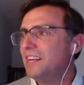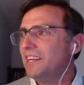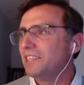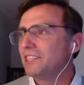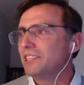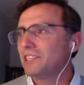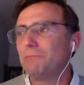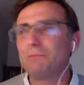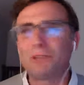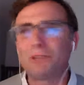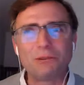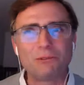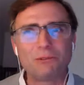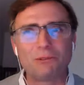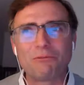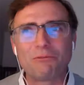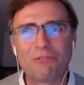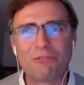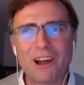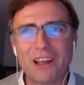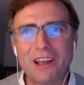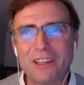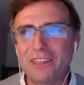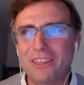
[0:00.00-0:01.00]
Sometimes we
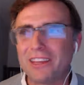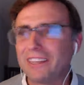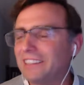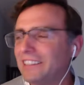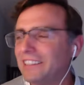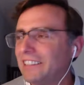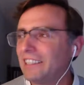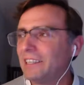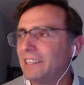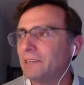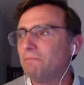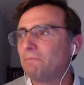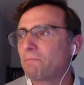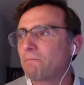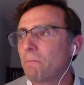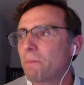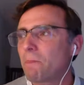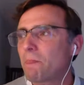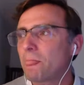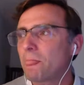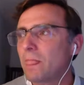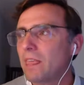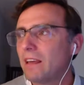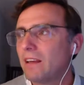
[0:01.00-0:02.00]
find that
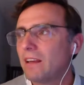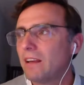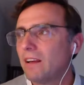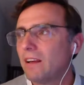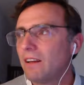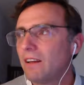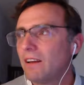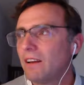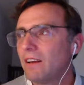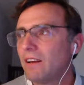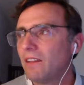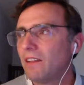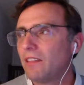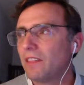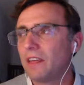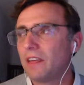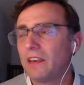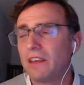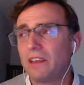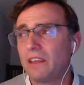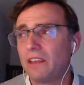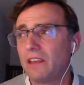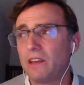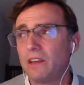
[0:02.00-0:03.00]

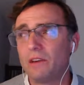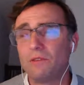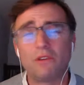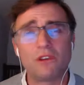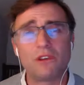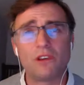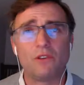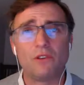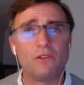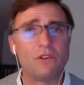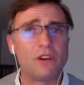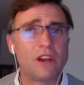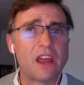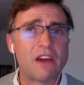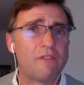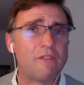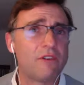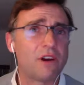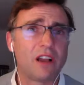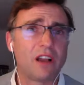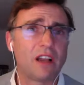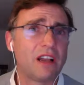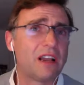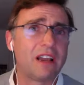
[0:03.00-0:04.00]
that you
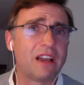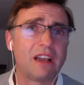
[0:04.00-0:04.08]
never